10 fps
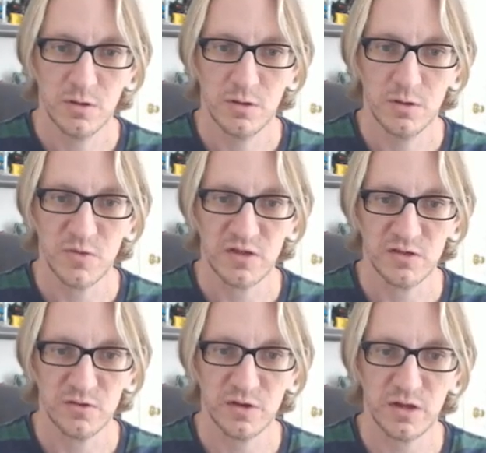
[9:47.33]
Takes a
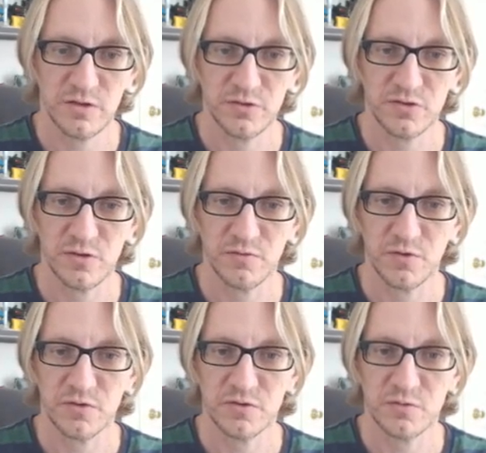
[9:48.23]
little getting used to it
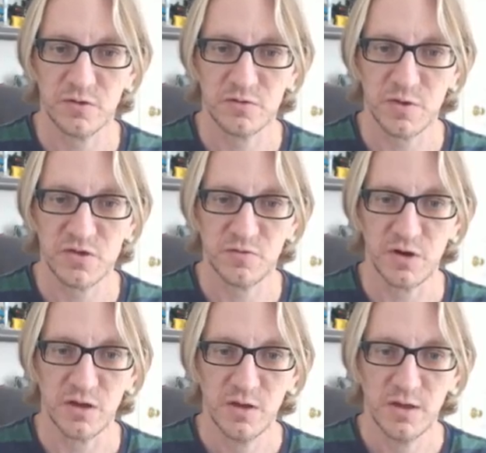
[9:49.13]
first, especially if you're
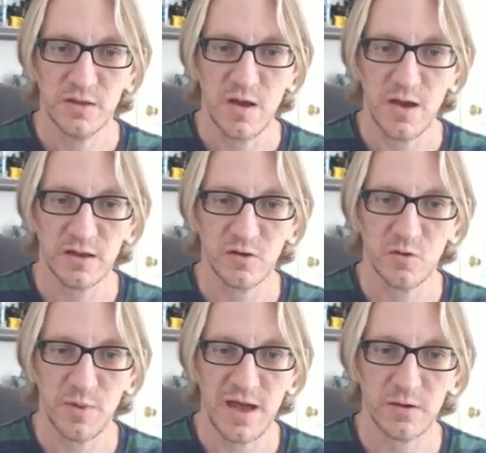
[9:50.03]
not. Now I can go
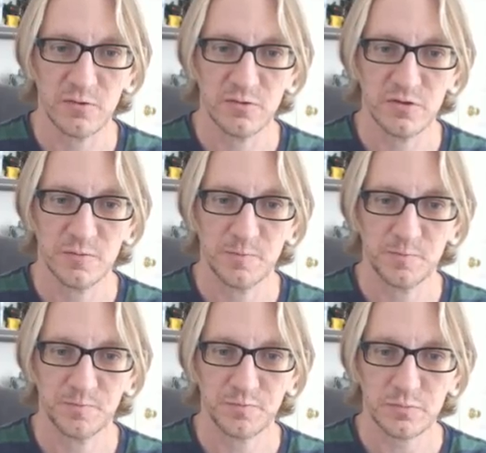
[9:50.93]
backwards.
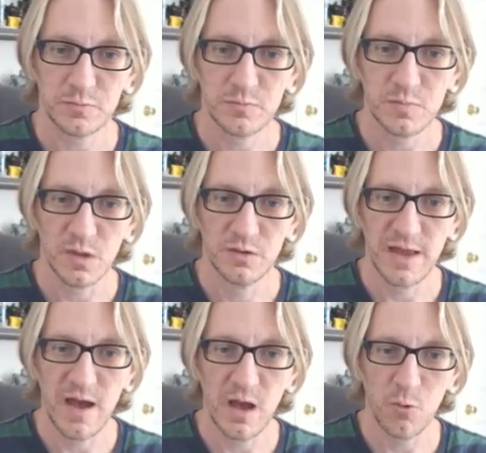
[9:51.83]

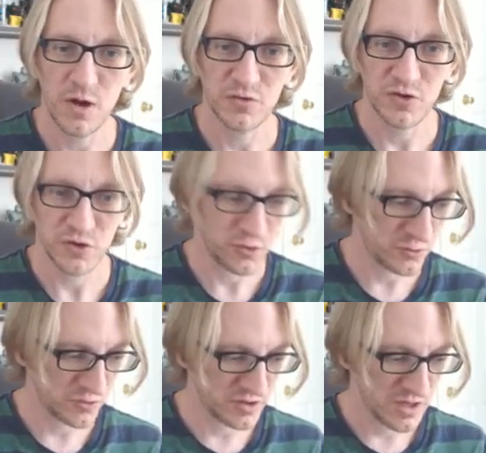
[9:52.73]
Now I want to
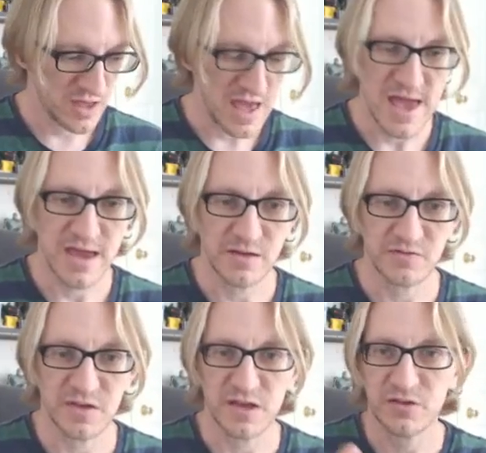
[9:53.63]
use A and
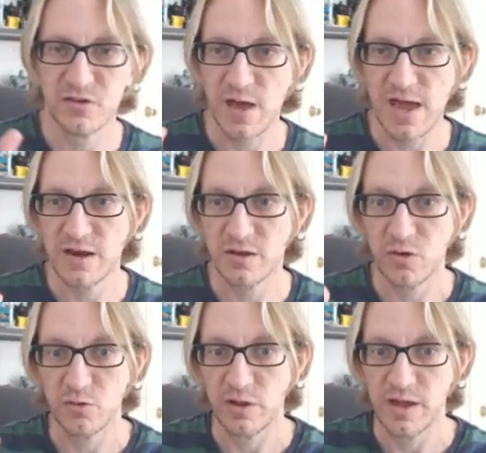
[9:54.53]
D, so A to
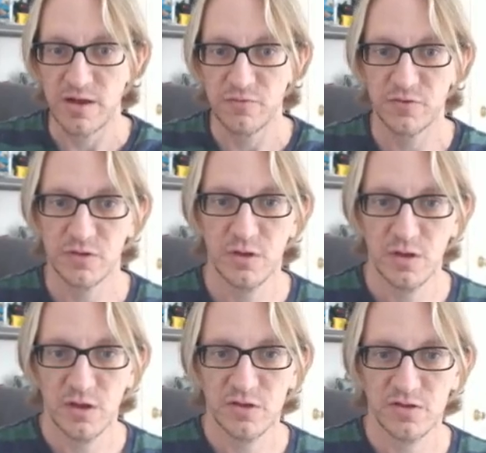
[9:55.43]
go left.
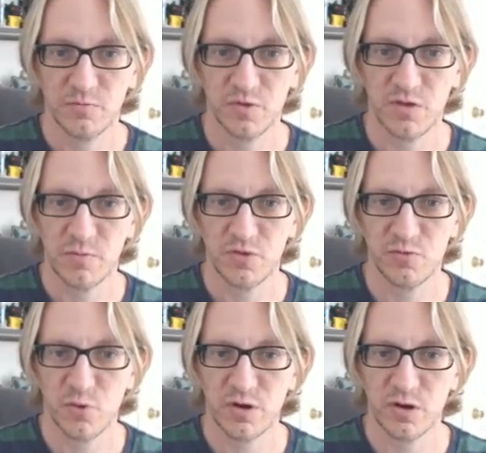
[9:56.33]
So I'm just
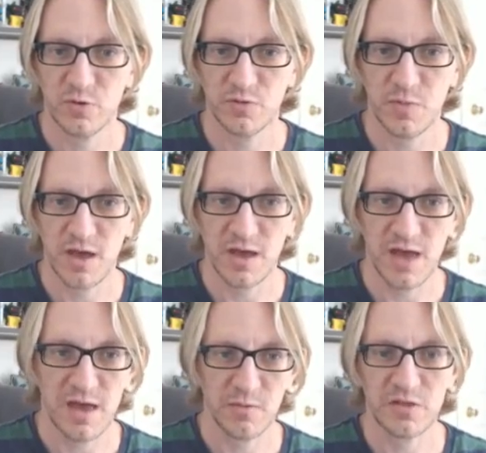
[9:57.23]
working with my
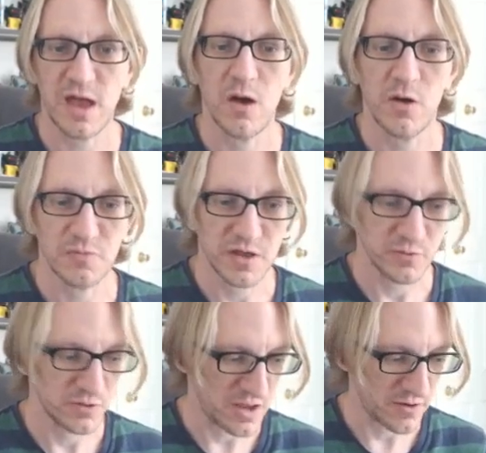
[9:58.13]
A because I was messing
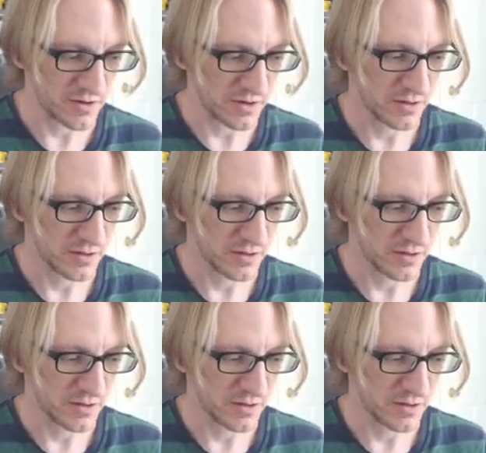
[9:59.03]
with that earlier.